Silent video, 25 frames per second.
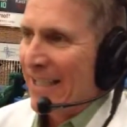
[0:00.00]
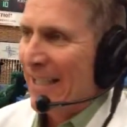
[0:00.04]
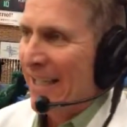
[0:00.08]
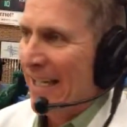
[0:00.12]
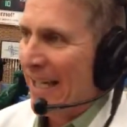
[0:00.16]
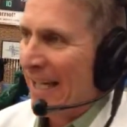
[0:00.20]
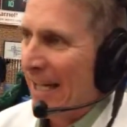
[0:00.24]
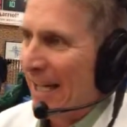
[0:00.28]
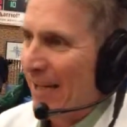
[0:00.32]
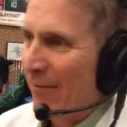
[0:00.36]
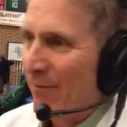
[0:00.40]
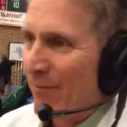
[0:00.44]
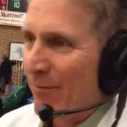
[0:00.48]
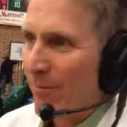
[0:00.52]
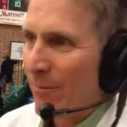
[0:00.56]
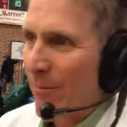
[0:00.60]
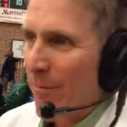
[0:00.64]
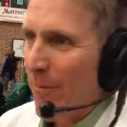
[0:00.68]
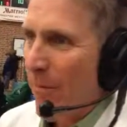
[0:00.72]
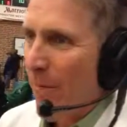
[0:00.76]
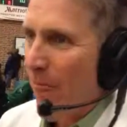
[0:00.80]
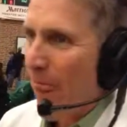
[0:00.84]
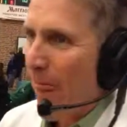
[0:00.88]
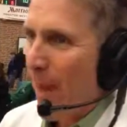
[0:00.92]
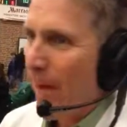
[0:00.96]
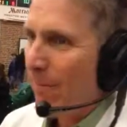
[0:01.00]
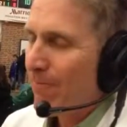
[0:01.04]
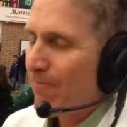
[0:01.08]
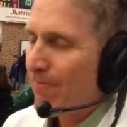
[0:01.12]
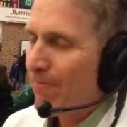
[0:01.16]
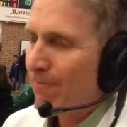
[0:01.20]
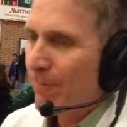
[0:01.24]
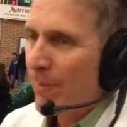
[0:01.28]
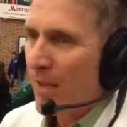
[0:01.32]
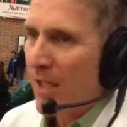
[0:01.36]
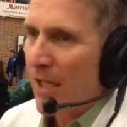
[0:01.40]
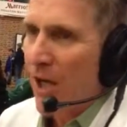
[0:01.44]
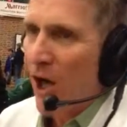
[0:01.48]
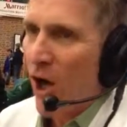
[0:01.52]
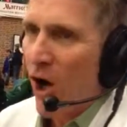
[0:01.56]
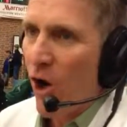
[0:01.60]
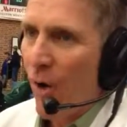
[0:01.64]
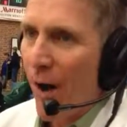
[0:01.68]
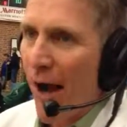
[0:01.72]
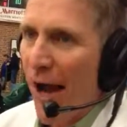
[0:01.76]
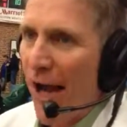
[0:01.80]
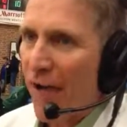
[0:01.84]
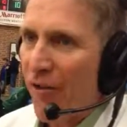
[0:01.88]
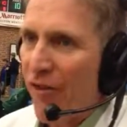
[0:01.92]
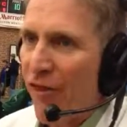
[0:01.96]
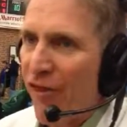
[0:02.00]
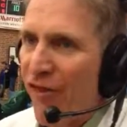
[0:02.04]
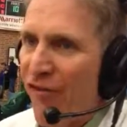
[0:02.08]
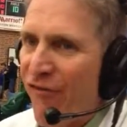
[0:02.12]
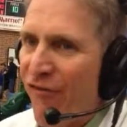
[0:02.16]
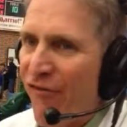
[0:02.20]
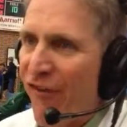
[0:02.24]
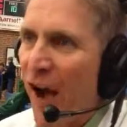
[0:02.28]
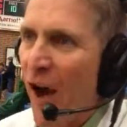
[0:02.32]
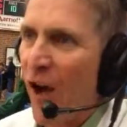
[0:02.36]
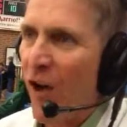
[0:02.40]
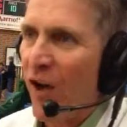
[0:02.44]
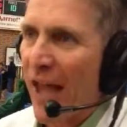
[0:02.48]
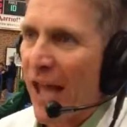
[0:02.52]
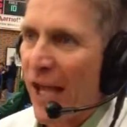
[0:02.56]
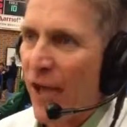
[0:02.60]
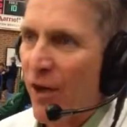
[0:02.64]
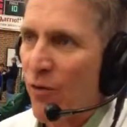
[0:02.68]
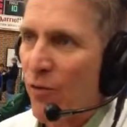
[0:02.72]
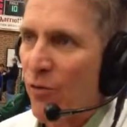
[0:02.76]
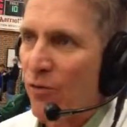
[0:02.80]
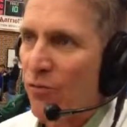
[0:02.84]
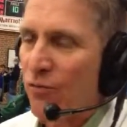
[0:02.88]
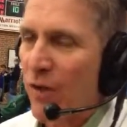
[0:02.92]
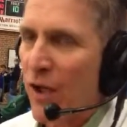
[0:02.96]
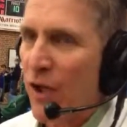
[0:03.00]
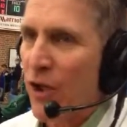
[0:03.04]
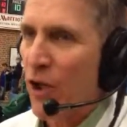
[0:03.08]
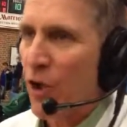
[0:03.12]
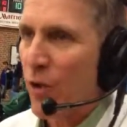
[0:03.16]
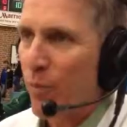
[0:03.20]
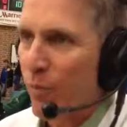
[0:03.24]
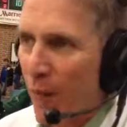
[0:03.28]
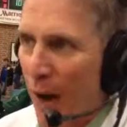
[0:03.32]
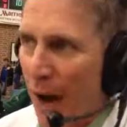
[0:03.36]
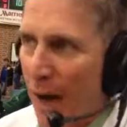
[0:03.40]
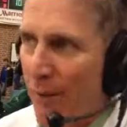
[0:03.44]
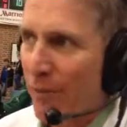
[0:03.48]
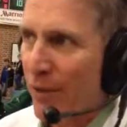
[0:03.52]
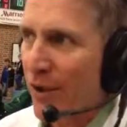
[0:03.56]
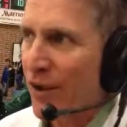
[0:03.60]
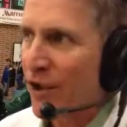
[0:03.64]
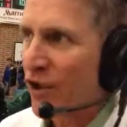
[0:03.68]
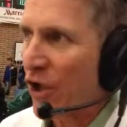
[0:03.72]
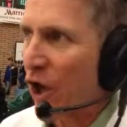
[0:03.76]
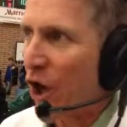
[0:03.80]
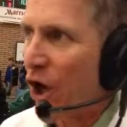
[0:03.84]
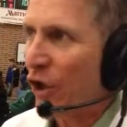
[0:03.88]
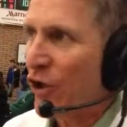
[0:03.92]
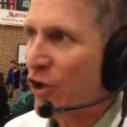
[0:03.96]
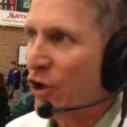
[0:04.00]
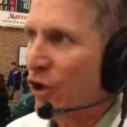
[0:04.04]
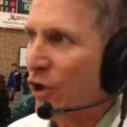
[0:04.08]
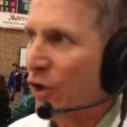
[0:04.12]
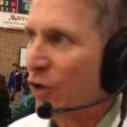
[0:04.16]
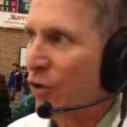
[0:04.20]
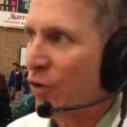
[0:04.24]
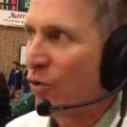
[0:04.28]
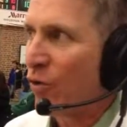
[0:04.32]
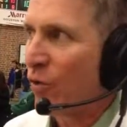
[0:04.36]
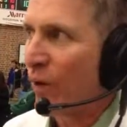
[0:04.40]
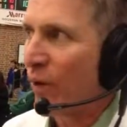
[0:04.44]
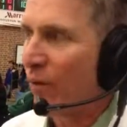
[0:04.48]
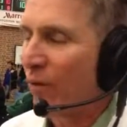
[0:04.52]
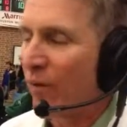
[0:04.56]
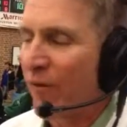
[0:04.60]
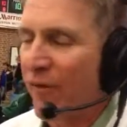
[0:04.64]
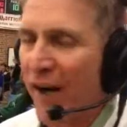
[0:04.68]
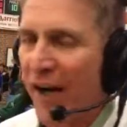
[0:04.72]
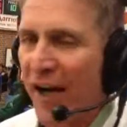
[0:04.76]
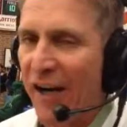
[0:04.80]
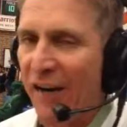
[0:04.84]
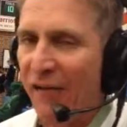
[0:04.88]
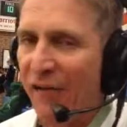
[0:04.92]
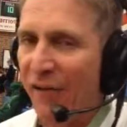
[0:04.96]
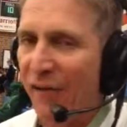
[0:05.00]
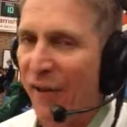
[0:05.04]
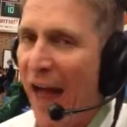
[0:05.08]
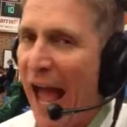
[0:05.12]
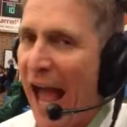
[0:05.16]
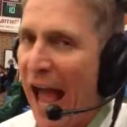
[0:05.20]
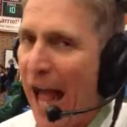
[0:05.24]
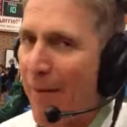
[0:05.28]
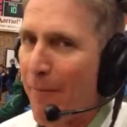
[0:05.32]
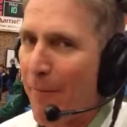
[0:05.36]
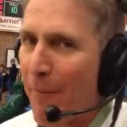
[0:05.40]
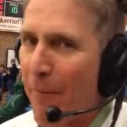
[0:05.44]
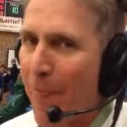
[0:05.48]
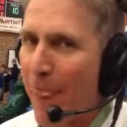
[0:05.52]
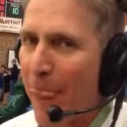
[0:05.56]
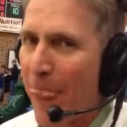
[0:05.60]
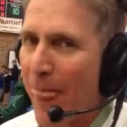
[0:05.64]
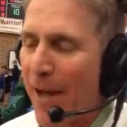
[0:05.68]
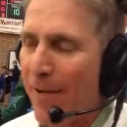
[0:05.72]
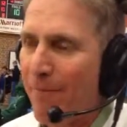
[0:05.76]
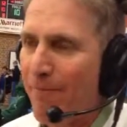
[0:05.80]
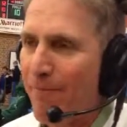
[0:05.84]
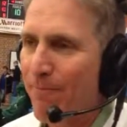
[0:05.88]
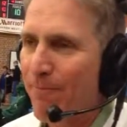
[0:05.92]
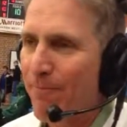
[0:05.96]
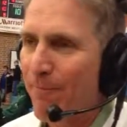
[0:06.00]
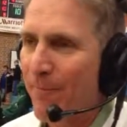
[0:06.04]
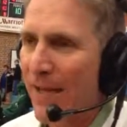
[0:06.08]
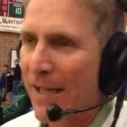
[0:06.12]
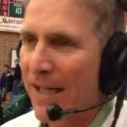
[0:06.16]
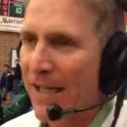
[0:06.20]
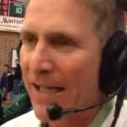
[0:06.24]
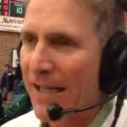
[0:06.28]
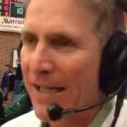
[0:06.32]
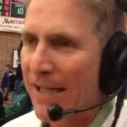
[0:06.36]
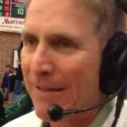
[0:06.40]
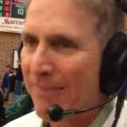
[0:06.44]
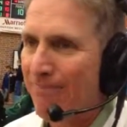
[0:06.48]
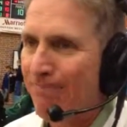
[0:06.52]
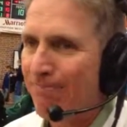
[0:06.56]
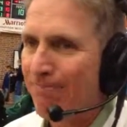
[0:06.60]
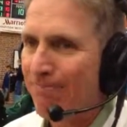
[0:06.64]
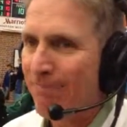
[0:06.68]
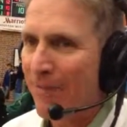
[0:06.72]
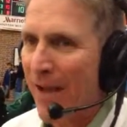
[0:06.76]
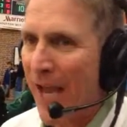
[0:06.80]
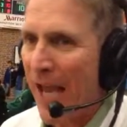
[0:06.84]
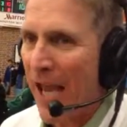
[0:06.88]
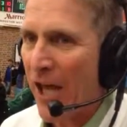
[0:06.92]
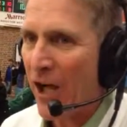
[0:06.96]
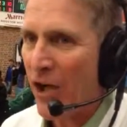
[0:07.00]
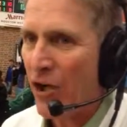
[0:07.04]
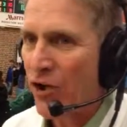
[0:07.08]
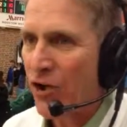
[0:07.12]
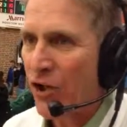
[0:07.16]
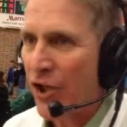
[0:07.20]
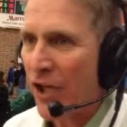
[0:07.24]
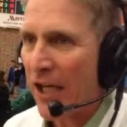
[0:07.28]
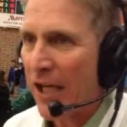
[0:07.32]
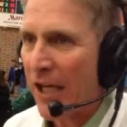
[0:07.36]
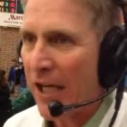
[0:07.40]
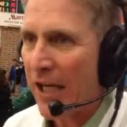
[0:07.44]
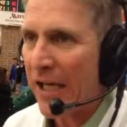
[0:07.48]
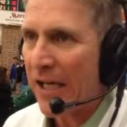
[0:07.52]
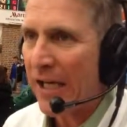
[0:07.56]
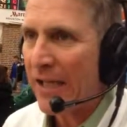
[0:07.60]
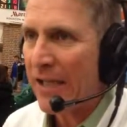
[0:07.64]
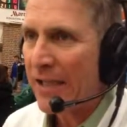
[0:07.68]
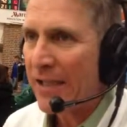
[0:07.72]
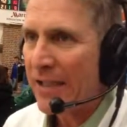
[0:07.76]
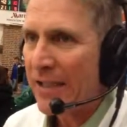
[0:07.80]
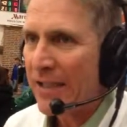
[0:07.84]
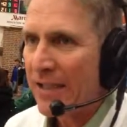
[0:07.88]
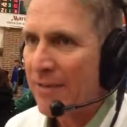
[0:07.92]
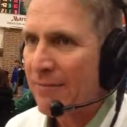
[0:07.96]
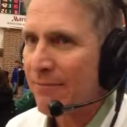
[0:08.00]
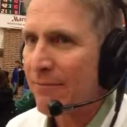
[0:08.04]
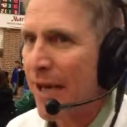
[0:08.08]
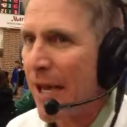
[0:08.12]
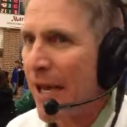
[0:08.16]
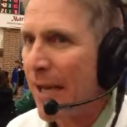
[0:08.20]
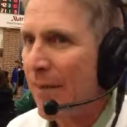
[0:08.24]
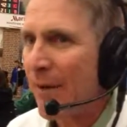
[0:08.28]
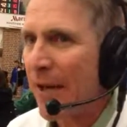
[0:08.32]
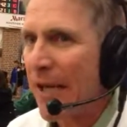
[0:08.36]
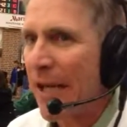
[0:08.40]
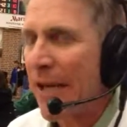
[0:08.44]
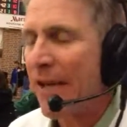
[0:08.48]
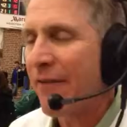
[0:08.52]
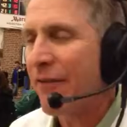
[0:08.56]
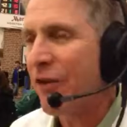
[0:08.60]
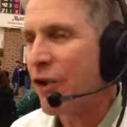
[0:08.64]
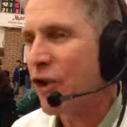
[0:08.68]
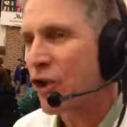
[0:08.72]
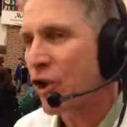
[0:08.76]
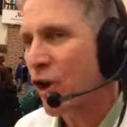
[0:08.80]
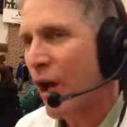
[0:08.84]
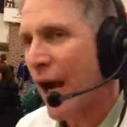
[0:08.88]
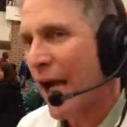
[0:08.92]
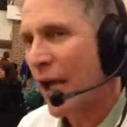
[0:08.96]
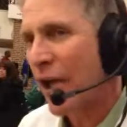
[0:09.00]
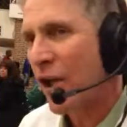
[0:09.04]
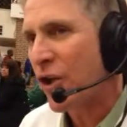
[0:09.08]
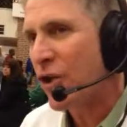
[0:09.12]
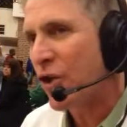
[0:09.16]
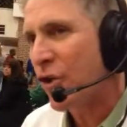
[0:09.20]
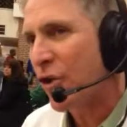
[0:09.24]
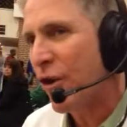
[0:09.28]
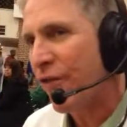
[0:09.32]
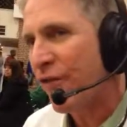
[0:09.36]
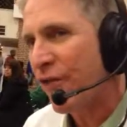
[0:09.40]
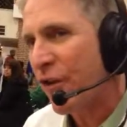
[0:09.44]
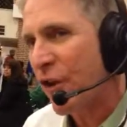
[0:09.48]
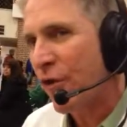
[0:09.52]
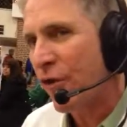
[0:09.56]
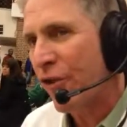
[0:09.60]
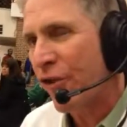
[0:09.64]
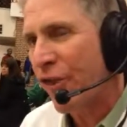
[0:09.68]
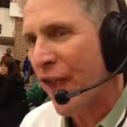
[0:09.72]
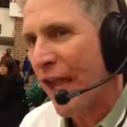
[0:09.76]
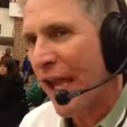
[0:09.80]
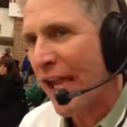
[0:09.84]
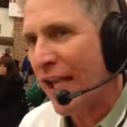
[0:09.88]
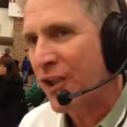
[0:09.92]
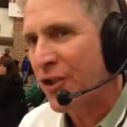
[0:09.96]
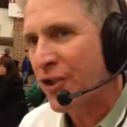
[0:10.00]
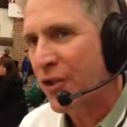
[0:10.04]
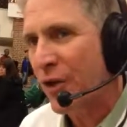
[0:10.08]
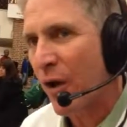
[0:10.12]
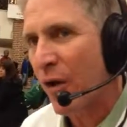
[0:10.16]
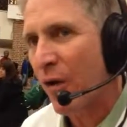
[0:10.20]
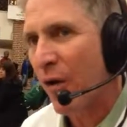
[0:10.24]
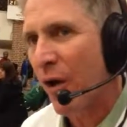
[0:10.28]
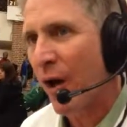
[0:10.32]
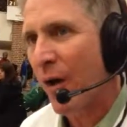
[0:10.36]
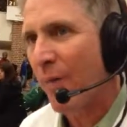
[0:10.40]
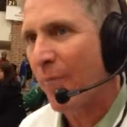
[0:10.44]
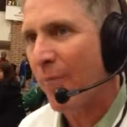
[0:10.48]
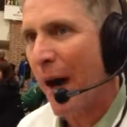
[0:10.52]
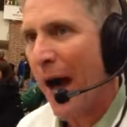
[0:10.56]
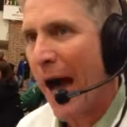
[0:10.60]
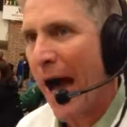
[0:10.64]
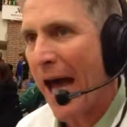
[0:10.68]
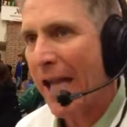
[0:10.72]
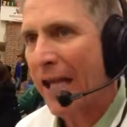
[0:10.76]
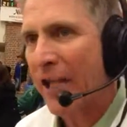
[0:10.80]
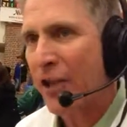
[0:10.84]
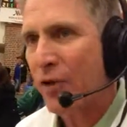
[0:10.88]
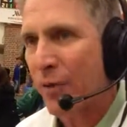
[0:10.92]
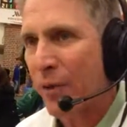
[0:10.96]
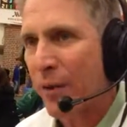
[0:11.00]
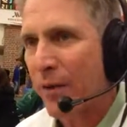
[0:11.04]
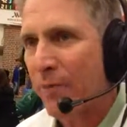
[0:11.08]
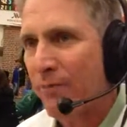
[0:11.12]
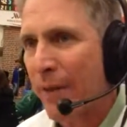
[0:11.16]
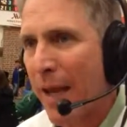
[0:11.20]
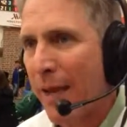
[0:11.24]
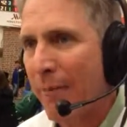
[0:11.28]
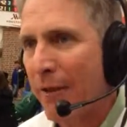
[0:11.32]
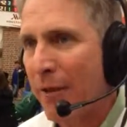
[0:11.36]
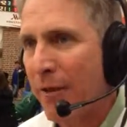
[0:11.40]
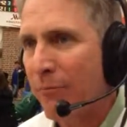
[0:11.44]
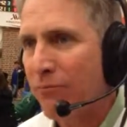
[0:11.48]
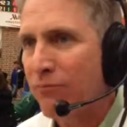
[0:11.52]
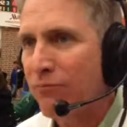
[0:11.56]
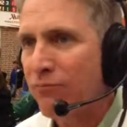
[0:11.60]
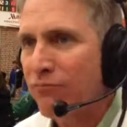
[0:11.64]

Um, you know, I felt like, and you probably saw too, we were very flat um, energy, maybe even trying to do a few things our bodies we maybe